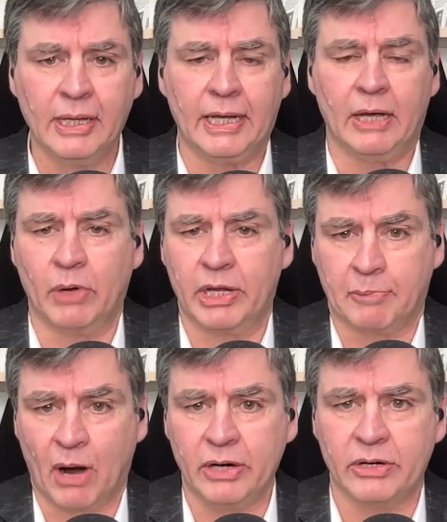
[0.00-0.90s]
one of the
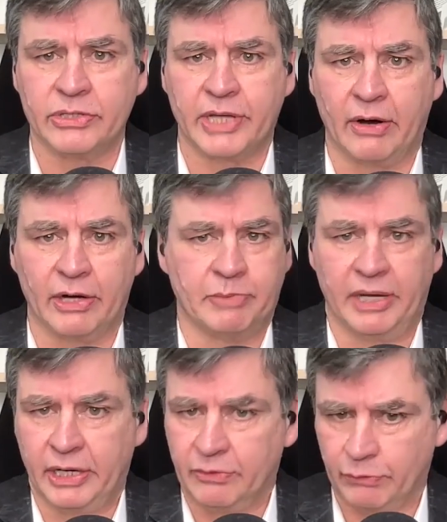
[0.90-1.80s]
partners there, has
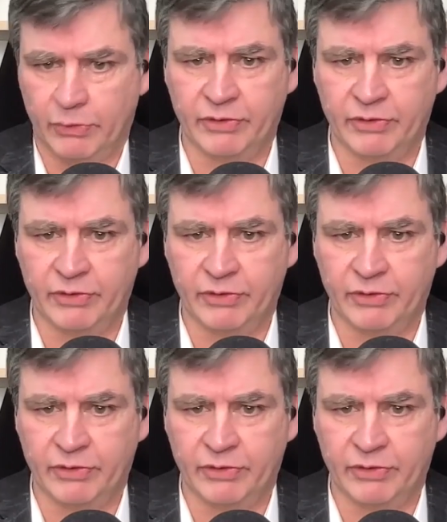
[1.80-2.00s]
been interviewed.